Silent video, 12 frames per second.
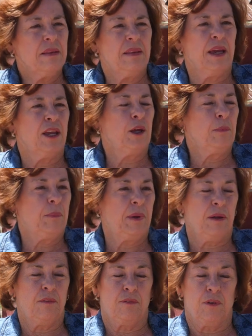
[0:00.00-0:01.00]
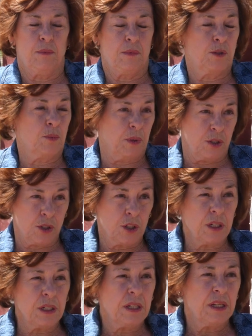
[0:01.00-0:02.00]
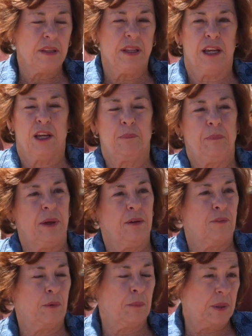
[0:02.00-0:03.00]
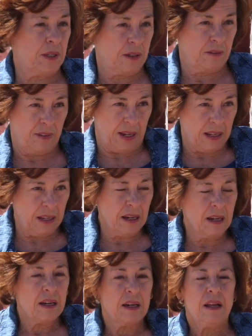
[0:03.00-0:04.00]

They could be from Switzerland, they could be from Pennsylvania,